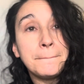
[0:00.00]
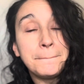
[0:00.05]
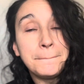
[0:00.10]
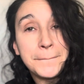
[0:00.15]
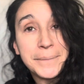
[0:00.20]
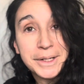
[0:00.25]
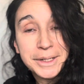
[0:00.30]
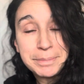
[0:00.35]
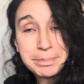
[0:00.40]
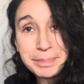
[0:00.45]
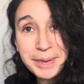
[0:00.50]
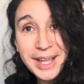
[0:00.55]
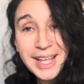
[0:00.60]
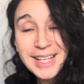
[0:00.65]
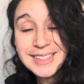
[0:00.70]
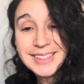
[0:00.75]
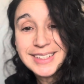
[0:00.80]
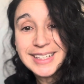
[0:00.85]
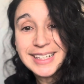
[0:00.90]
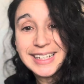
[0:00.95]
But
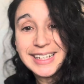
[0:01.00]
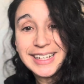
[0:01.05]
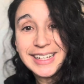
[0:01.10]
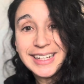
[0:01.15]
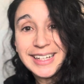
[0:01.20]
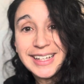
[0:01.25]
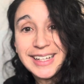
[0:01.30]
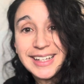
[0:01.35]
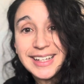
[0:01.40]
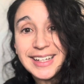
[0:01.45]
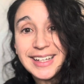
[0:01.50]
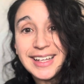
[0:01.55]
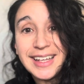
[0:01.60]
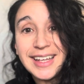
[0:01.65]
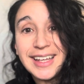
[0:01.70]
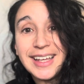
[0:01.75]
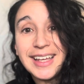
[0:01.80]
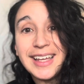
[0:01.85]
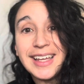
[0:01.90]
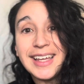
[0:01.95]
basically,
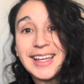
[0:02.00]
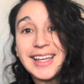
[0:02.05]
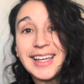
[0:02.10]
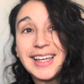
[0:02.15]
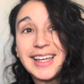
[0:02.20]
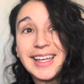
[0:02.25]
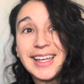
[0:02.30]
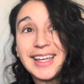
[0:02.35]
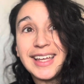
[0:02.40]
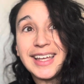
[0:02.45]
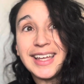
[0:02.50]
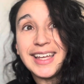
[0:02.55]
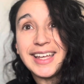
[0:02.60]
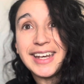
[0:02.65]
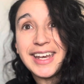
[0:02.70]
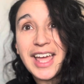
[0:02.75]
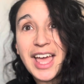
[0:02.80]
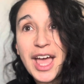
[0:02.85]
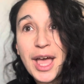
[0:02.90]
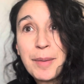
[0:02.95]
it
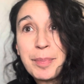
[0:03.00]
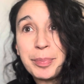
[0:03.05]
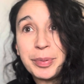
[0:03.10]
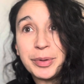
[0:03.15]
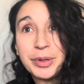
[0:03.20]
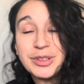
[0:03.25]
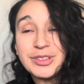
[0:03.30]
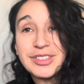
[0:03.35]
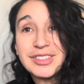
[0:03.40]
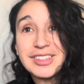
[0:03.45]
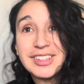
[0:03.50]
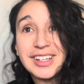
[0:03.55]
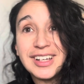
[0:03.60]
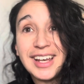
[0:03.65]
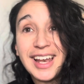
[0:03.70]
happens